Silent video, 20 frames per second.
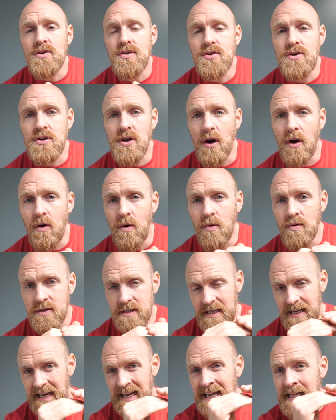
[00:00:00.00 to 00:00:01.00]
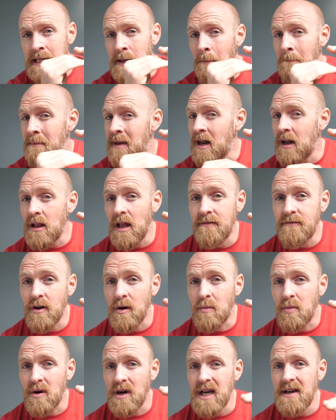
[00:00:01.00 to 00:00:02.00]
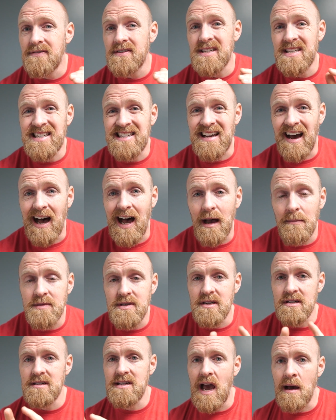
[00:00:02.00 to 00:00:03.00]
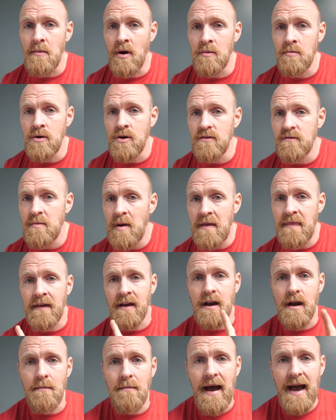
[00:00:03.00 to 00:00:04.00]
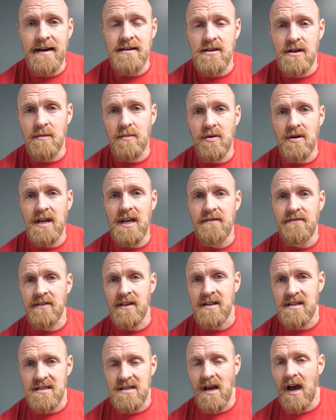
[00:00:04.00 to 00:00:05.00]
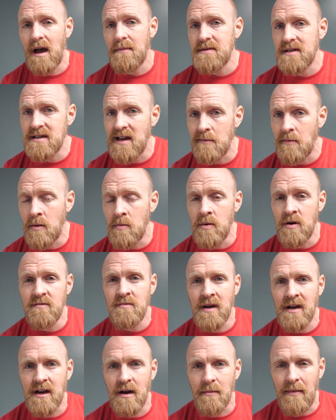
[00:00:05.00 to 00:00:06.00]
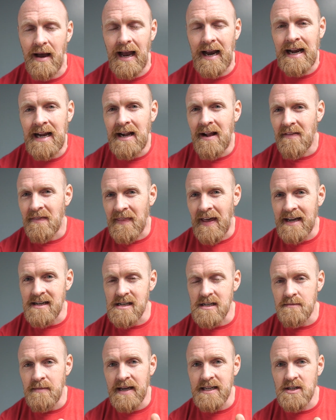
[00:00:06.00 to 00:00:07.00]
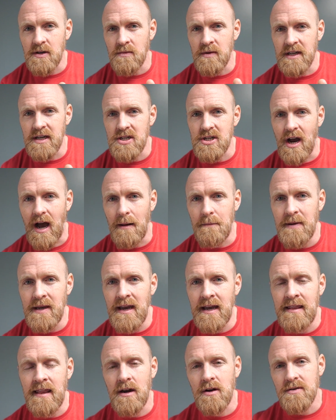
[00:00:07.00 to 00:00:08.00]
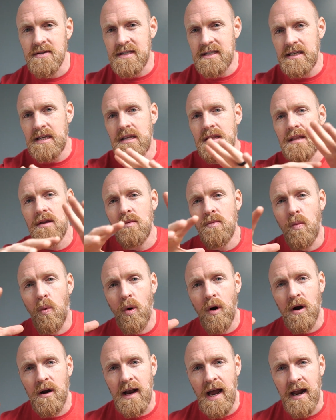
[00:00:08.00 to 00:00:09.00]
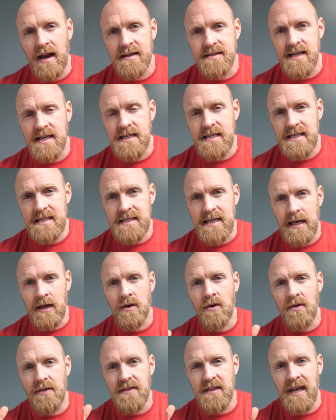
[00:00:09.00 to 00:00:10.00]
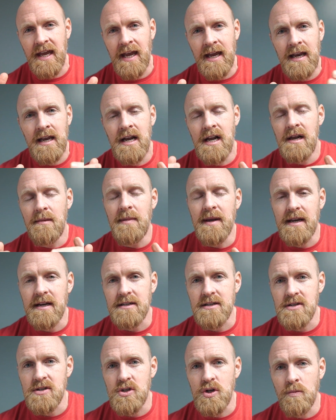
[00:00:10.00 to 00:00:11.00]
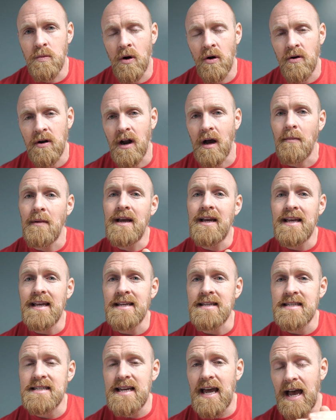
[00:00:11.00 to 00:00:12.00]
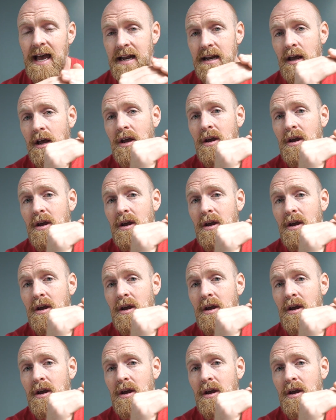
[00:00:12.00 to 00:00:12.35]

Don't, in the middle of your brief, stop to demo movement and then come back to your brief and then stop to demo movement, come back. That just makes it really choppy and they don't see the workout as a single thing because it's too broken up. Instead,